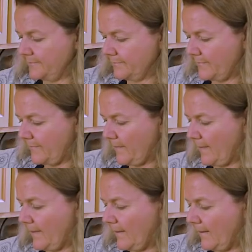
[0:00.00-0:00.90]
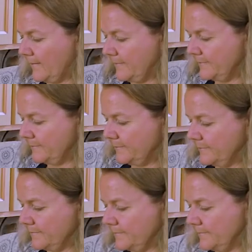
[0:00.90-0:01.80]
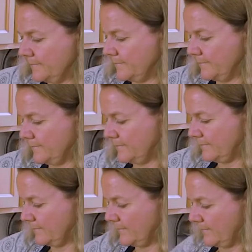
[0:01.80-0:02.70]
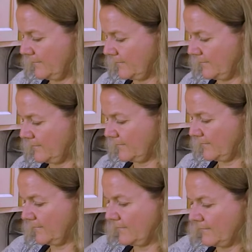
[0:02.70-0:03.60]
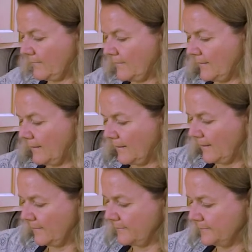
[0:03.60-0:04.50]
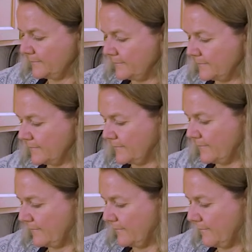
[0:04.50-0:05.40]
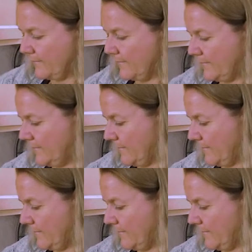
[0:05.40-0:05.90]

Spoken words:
No one is speaking in this clip.